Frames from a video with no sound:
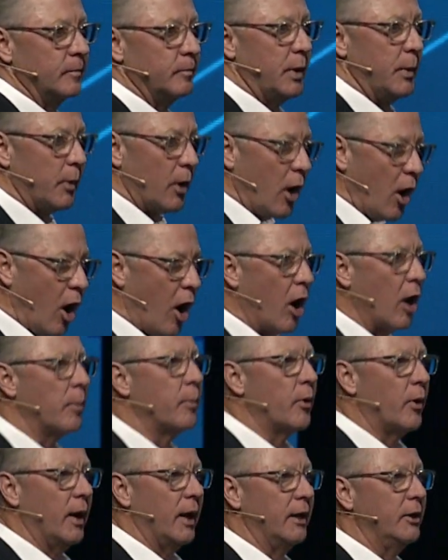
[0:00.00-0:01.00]
People
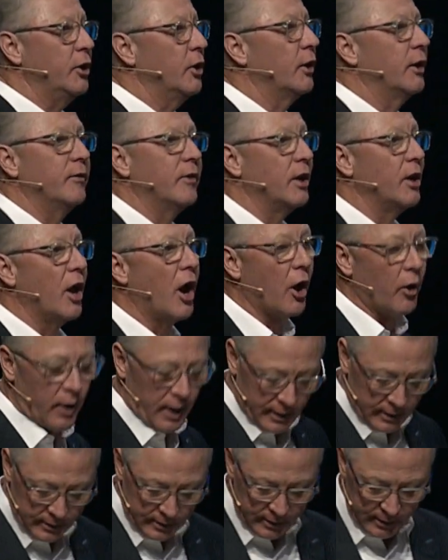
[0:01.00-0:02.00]
harbor it, and you don't even know
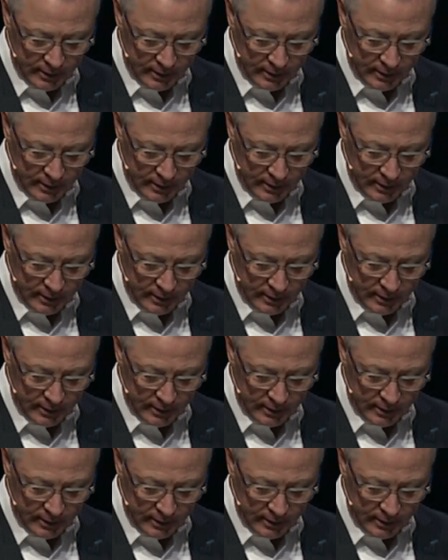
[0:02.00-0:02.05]
it.